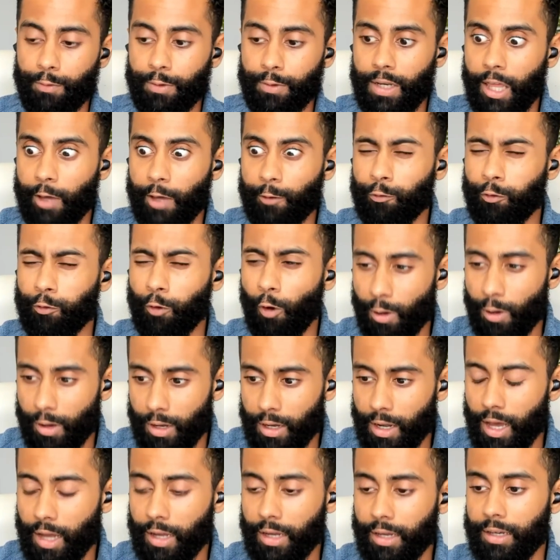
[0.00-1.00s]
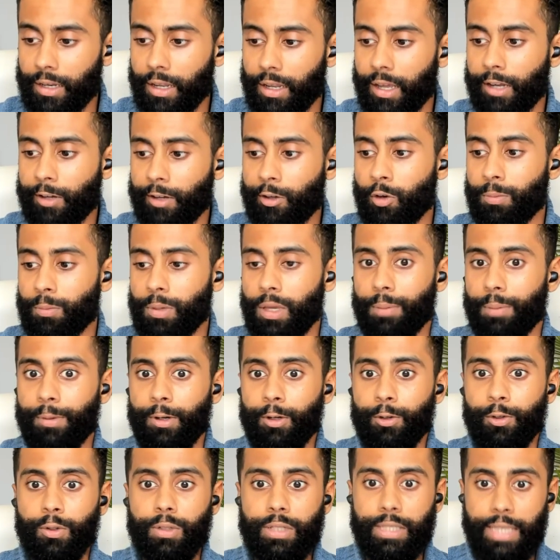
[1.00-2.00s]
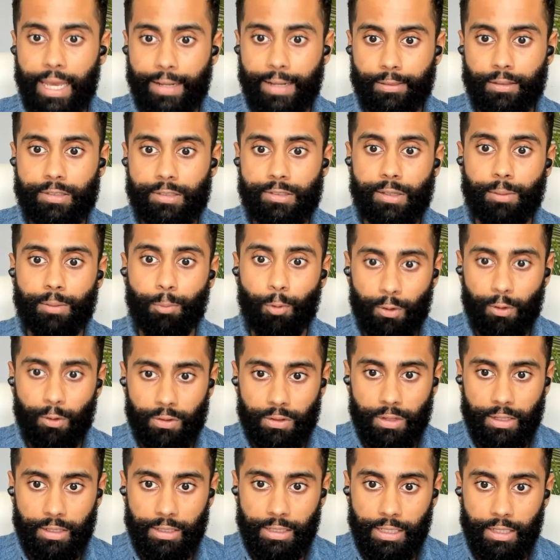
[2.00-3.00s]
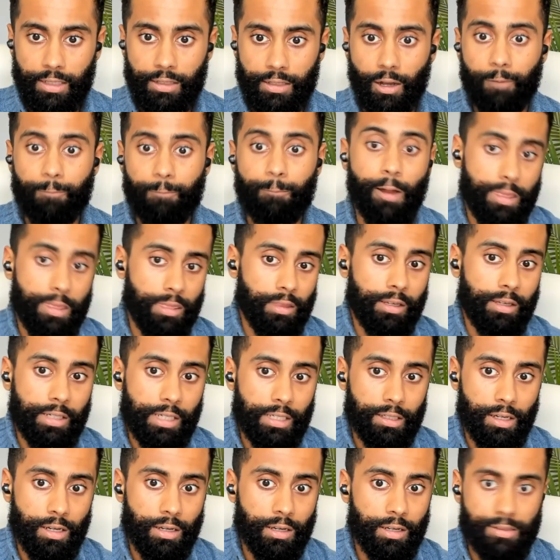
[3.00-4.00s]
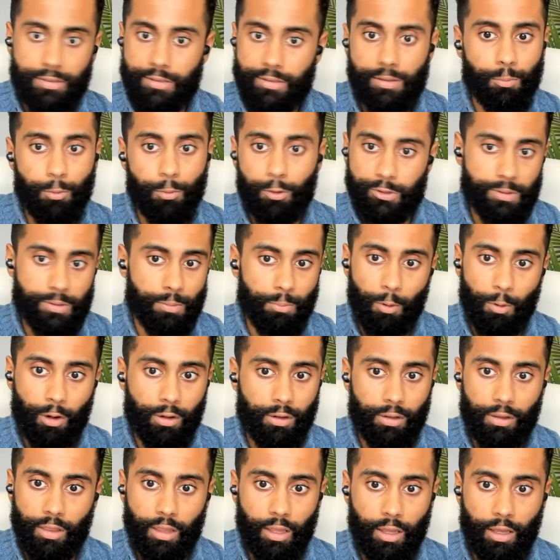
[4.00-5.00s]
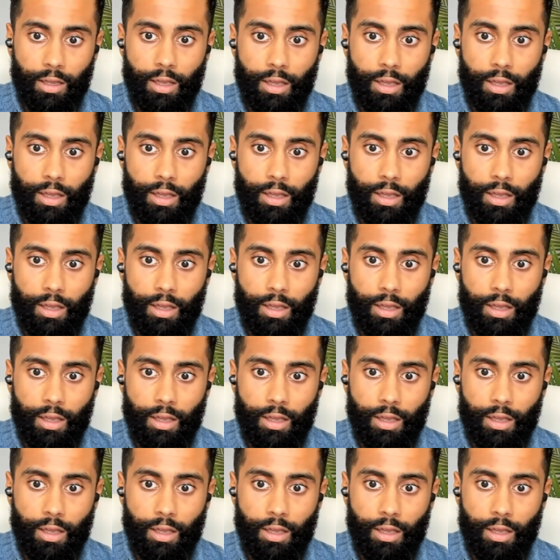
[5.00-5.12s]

So I feel like for an architect to be able to get the support they need when they need it is the most important